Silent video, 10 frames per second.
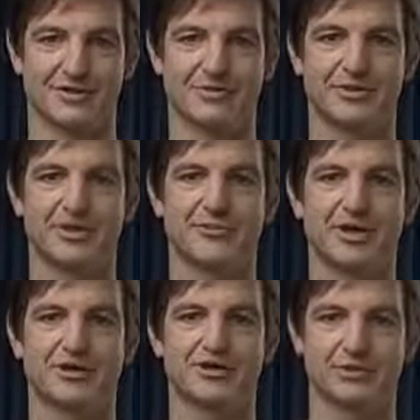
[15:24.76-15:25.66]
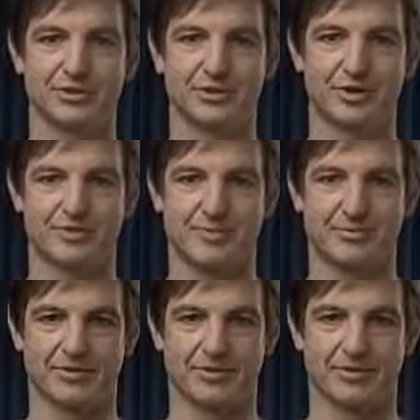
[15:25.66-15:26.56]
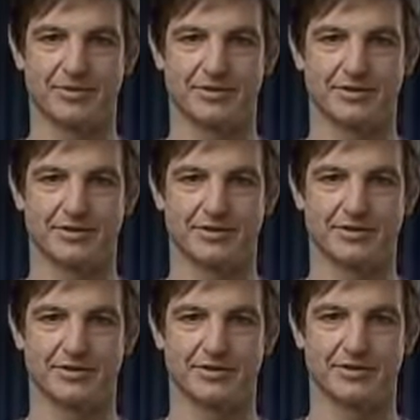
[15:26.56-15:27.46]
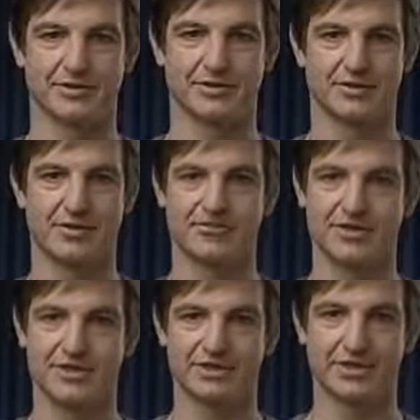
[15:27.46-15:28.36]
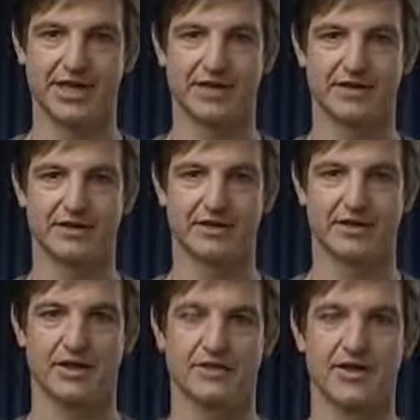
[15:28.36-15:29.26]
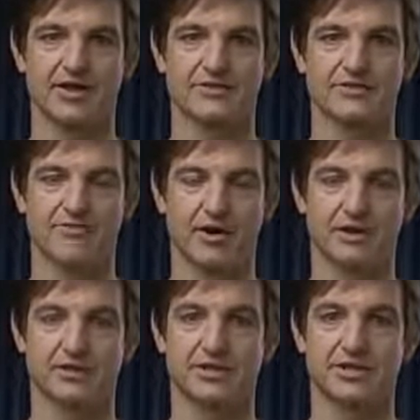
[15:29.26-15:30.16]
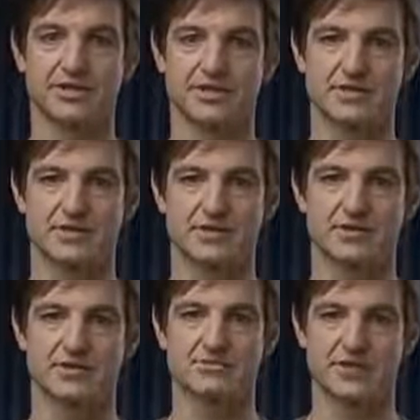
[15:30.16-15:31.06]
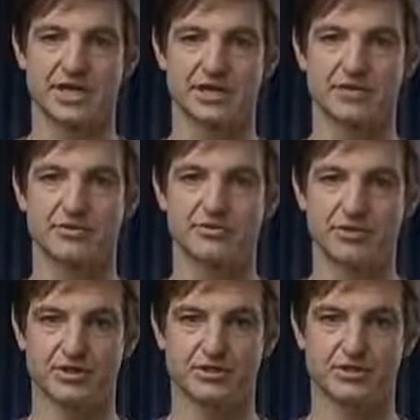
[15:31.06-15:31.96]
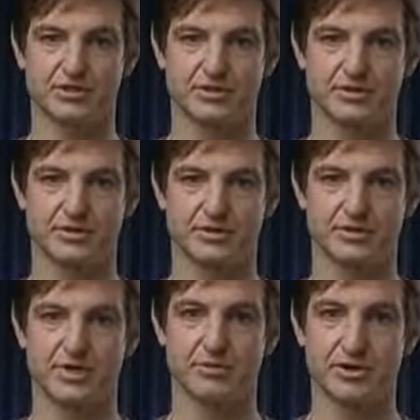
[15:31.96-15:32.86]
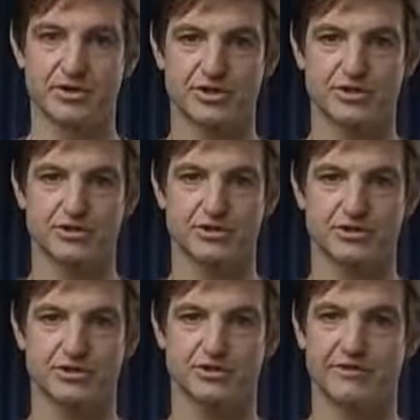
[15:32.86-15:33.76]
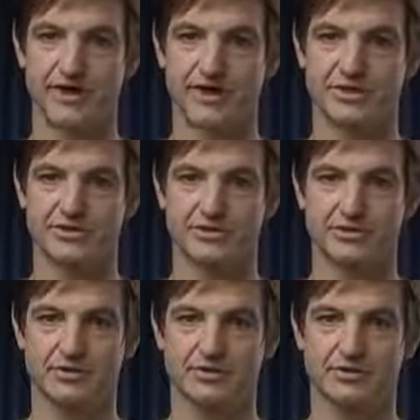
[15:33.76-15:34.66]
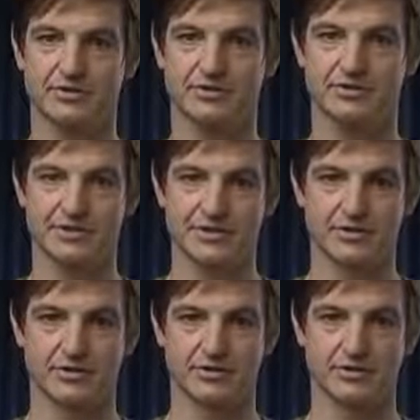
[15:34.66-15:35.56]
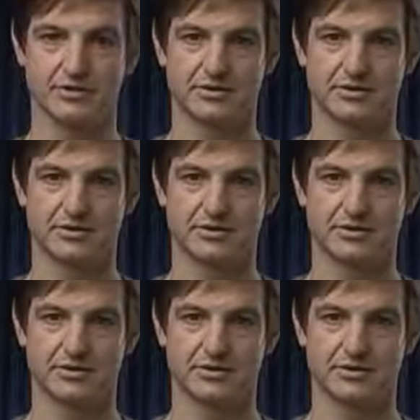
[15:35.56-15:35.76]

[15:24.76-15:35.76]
Let me tell you about a truly lost population. Every single day, thousands of our elderly citizens are subjected to abuse. Emotional, financial, physical.